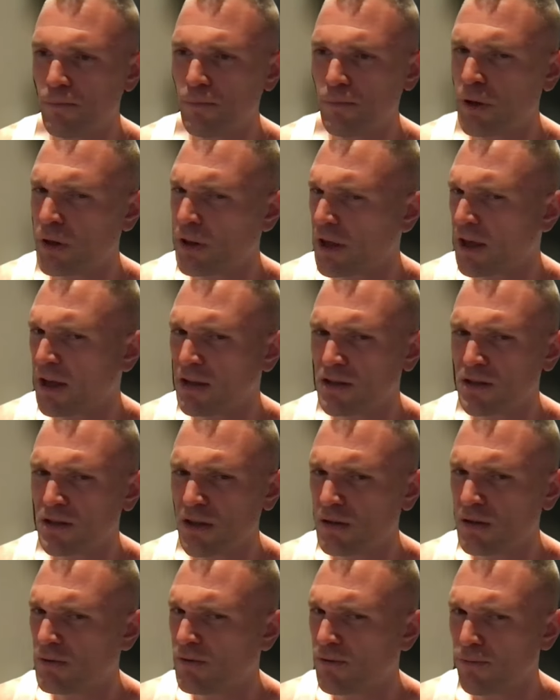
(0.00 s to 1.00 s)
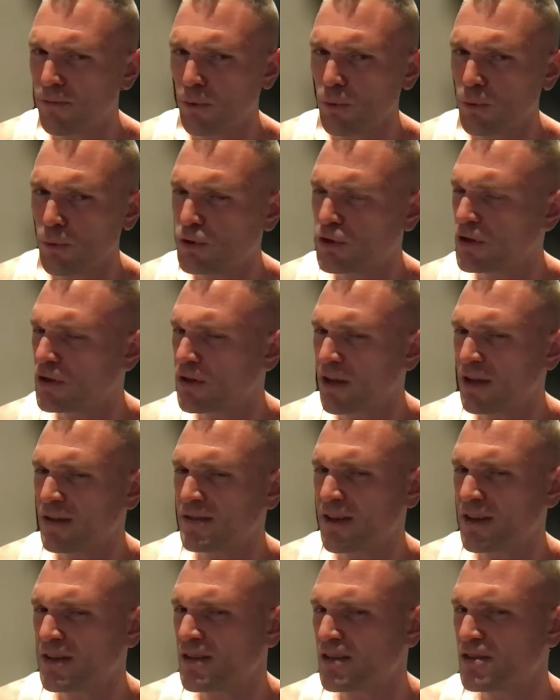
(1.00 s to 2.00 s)
plants and fruits and
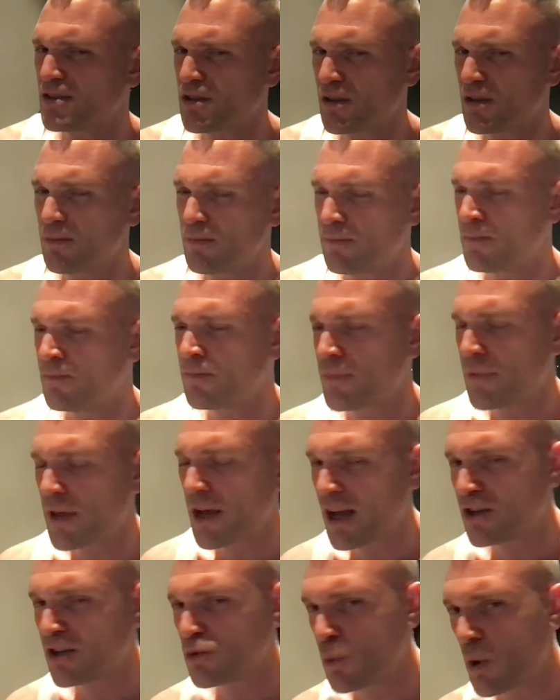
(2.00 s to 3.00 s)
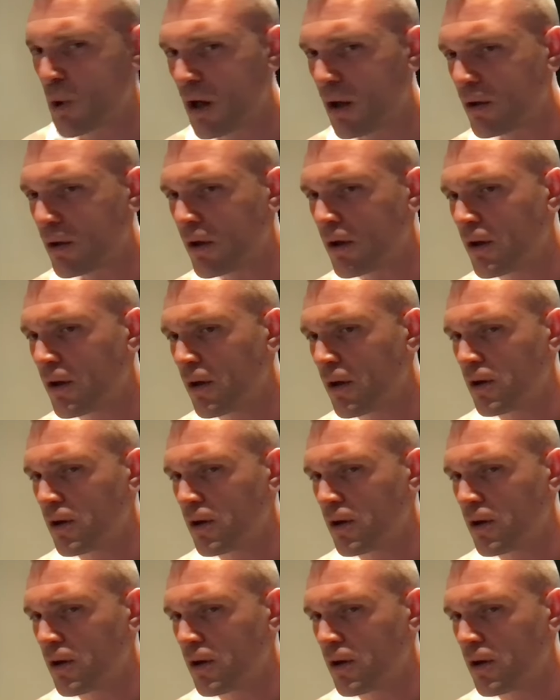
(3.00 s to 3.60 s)
things like this as well.